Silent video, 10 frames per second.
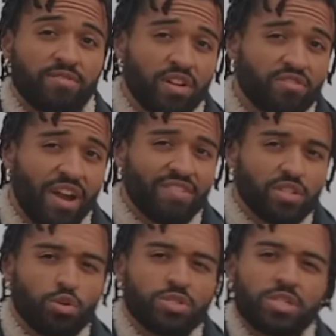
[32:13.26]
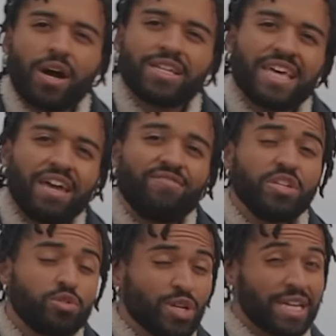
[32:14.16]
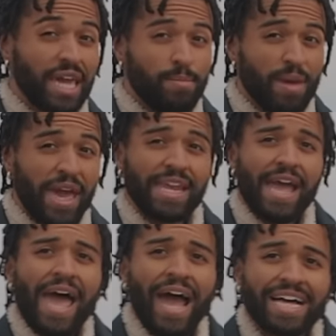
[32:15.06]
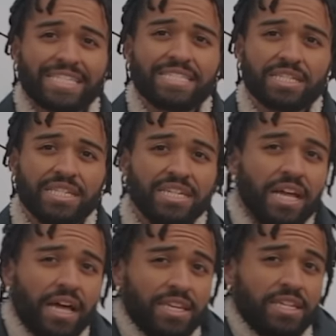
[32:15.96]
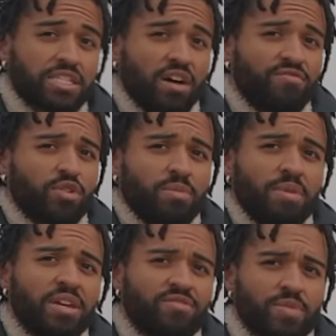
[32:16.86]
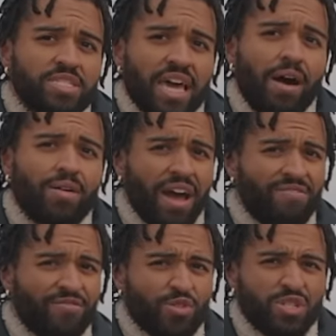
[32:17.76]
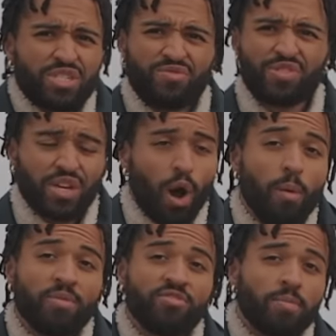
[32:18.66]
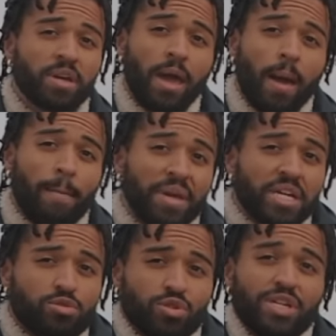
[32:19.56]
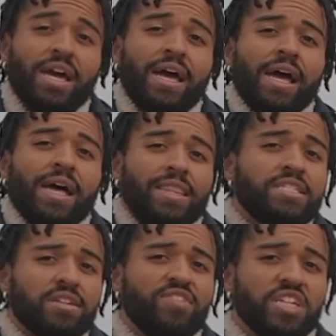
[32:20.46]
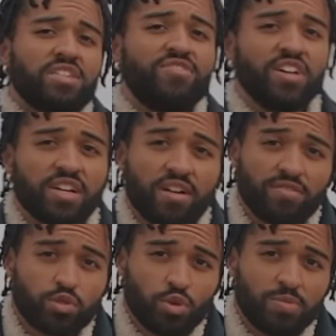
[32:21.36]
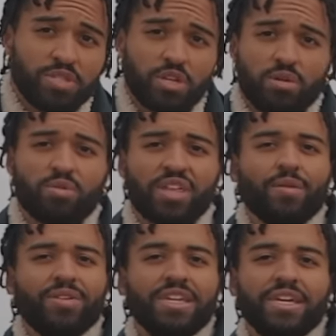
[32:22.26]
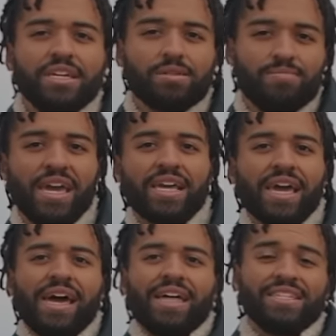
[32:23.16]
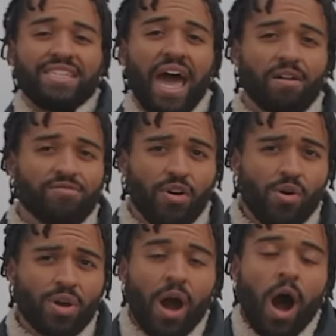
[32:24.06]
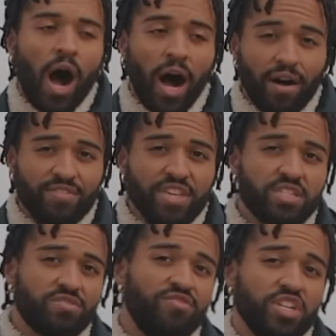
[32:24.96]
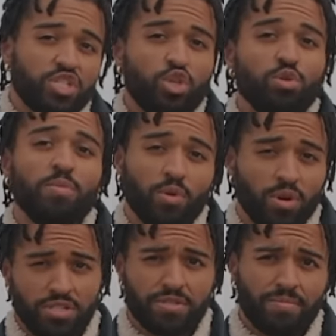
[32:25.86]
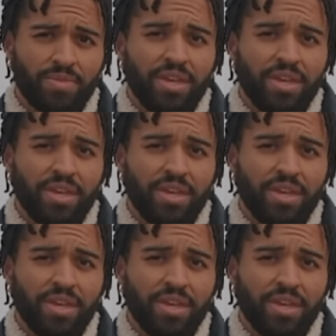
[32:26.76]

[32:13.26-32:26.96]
of Lovecraft and turns it on its head, featuring a gay man as its lead. The discomfort emitting from the town at first just feels like homophobic bigotry. This conveys the feeling of the source material without needing to make the townfolk obvious fish humanoids.